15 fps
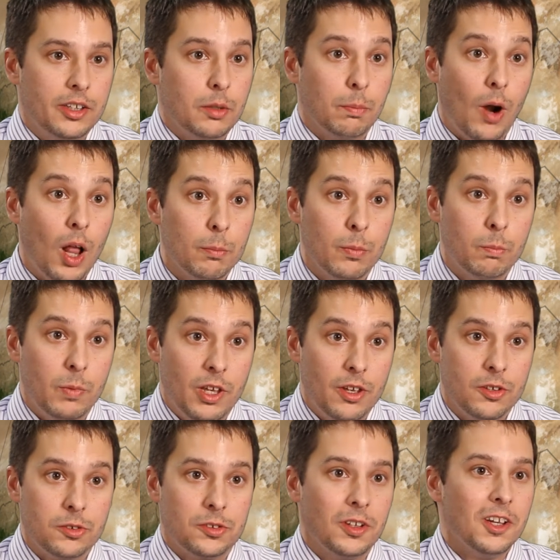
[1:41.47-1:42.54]
The problem
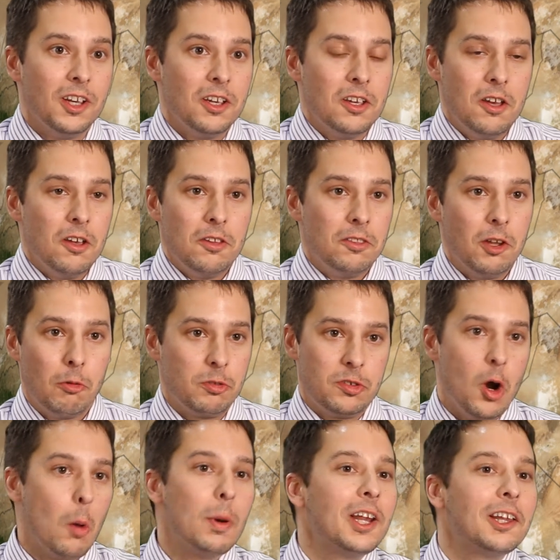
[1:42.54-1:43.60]
is there was
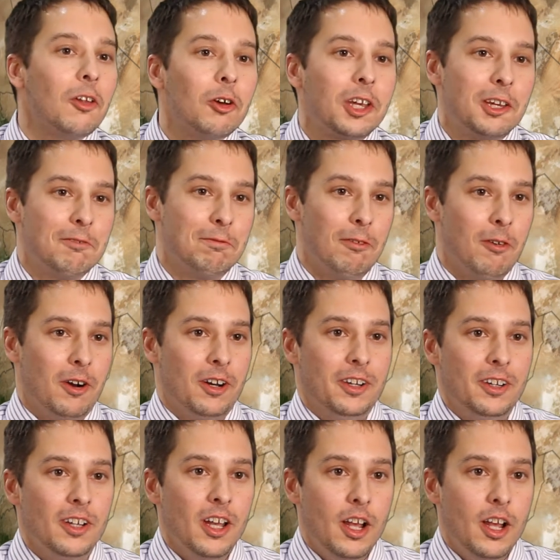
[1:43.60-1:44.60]
nobody looking for it.